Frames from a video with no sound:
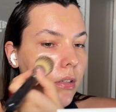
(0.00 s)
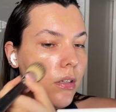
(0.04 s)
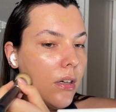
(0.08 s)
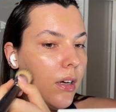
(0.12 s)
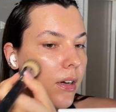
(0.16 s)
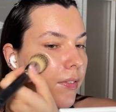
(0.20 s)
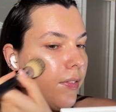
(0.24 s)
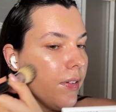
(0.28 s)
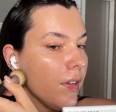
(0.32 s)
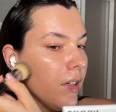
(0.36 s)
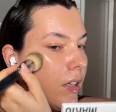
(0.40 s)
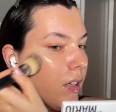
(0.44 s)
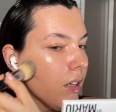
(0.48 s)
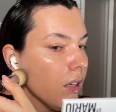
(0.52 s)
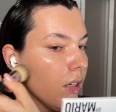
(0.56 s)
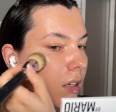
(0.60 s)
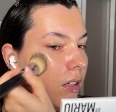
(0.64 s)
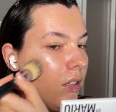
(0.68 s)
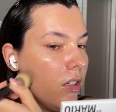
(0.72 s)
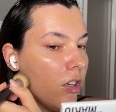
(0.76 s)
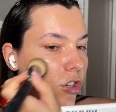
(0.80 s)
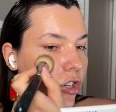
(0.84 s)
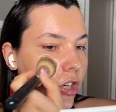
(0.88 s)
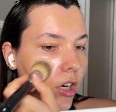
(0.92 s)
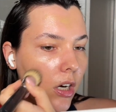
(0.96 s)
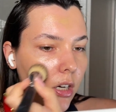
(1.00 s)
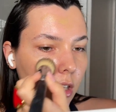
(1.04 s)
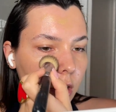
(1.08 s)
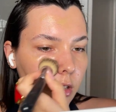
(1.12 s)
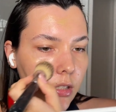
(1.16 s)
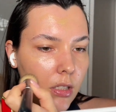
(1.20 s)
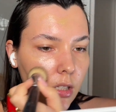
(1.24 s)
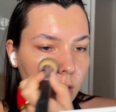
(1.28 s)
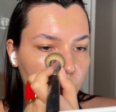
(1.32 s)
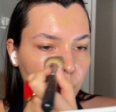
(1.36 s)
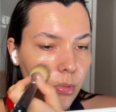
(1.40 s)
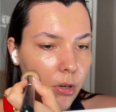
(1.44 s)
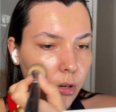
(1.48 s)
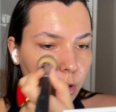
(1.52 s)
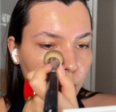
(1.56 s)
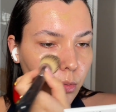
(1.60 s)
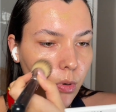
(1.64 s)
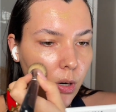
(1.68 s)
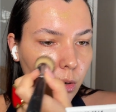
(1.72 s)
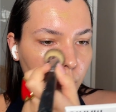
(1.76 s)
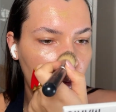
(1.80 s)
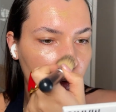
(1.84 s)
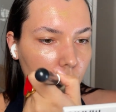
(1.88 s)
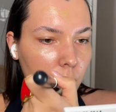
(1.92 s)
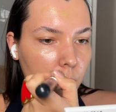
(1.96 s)
I feel like the Charlotte Tilbury
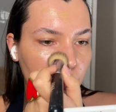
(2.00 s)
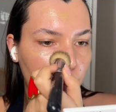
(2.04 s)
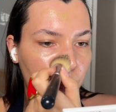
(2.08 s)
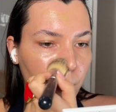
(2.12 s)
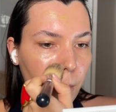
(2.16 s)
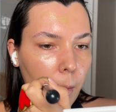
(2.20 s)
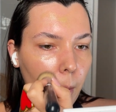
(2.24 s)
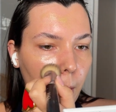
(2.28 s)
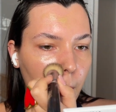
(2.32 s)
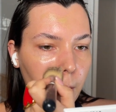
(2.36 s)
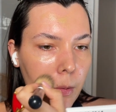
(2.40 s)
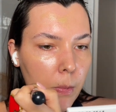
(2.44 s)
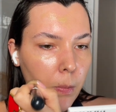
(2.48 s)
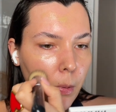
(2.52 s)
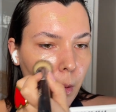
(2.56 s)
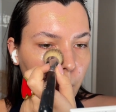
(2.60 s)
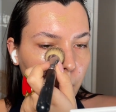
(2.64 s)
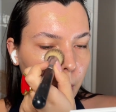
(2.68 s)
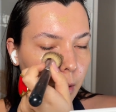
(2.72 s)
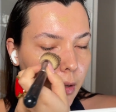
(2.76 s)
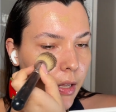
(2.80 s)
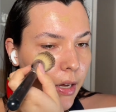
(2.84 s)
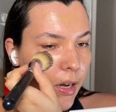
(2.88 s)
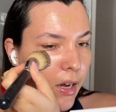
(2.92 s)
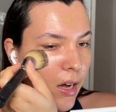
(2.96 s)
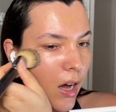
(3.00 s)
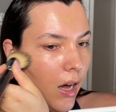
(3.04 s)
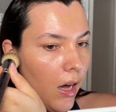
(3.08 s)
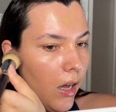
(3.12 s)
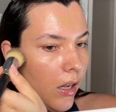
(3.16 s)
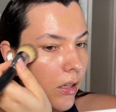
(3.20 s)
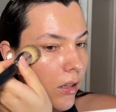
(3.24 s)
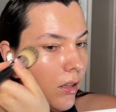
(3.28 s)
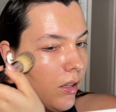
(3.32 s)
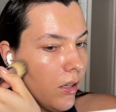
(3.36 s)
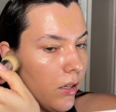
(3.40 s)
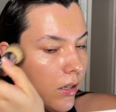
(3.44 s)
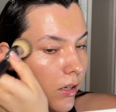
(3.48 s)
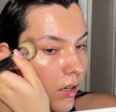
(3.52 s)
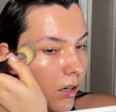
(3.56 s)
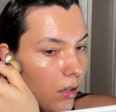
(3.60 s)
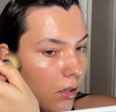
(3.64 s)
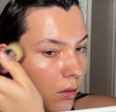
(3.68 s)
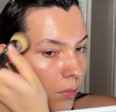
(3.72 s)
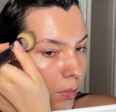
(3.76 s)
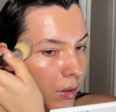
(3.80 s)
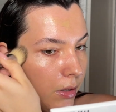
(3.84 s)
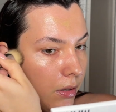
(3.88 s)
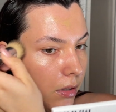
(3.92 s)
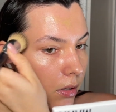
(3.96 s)
one is probably like a little
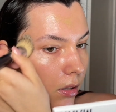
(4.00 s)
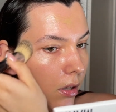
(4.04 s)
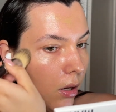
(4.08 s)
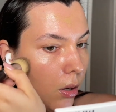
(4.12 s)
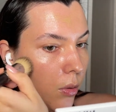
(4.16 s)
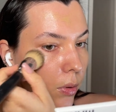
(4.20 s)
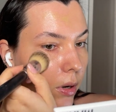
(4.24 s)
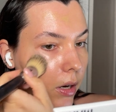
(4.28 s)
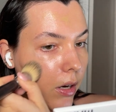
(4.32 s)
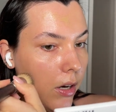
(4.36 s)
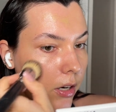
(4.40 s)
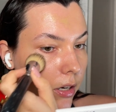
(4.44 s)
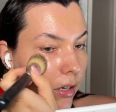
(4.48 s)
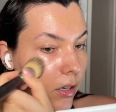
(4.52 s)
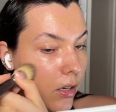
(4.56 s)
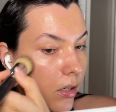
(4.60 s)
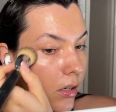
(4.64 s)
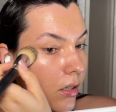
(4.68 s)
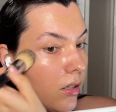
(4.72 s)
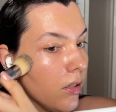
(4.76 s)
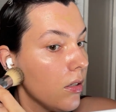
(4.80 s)
bit glowier.